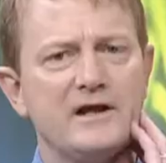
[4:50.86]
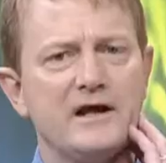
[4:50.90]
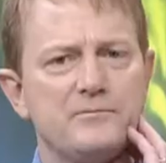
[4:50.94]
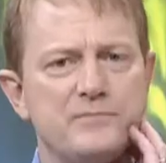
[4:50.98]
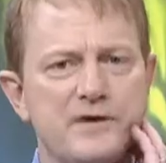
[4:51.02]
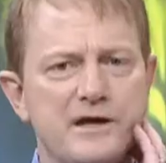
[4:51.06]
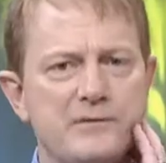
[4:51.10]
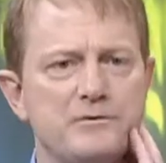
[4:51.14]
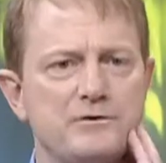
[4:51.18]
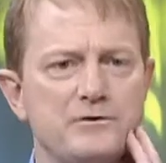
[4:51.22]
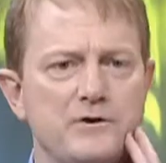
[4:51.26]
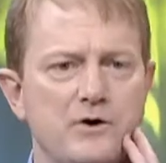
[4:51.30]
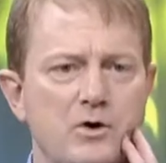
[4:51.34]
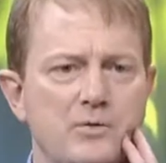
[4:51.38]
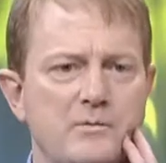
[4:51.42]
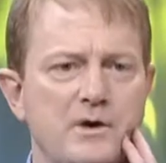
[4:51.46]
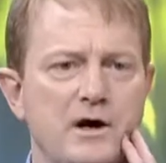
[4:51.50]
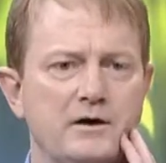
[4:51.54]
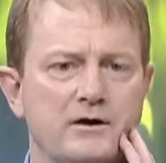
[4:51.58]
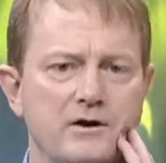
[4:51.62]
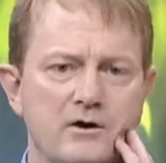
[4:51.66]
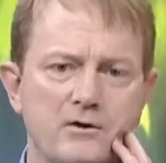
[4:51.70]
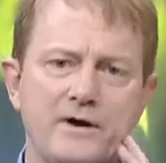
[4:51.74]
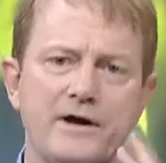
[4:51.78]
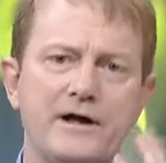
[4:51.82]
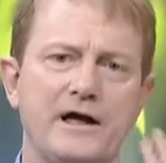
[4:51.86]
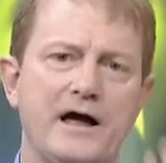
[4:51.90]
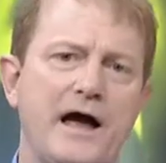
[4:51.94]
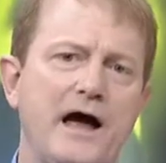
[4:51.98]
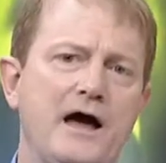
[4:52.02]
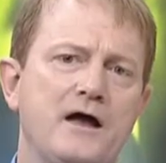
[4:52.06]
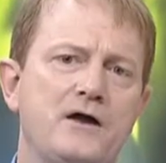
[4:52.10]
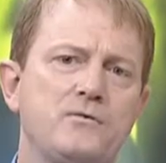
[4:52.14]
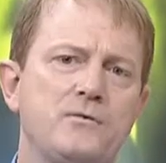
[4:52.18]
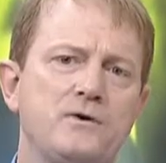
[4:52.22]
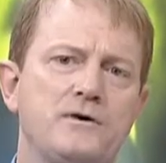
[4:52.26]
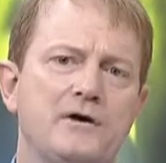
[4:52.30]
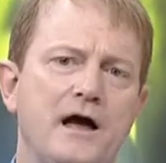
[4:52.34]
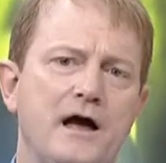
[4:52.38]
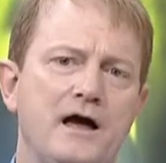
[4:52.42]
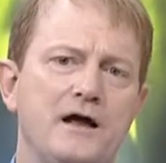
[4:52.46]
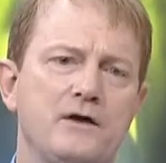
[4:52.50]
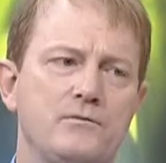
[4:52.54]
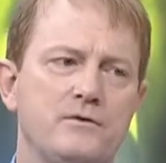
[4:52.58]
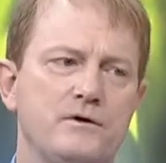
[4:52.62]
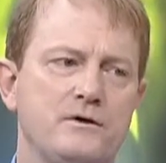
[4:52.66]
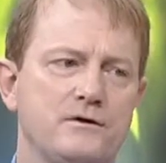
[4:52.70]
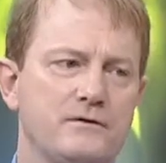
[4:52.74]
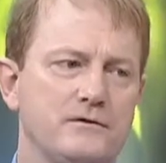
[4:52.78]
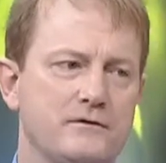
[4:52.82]
we let people know about Korea? How do well, we,
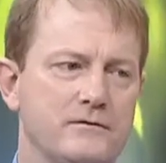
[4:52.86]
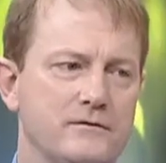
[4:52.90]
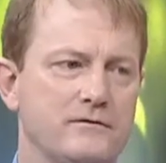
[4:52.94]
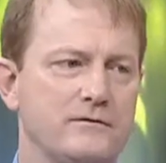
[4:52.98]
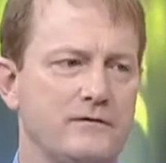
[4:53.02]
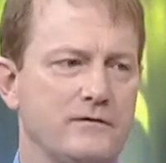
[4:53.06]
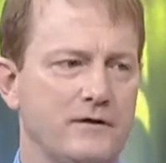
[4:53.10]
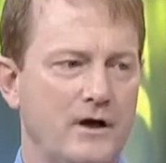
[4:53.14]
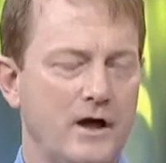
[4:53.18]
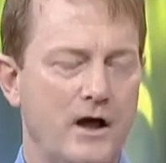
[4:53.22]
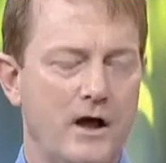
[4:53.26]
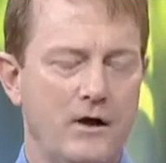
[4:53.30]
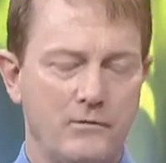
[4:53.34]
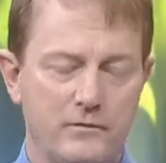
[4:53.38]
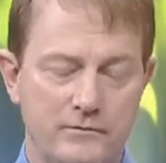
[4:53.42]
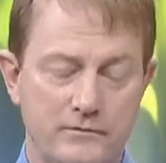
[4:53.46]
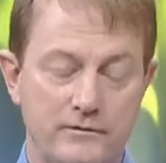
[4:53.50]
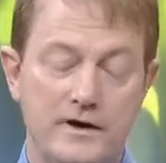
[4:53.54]
this how do is we, one way.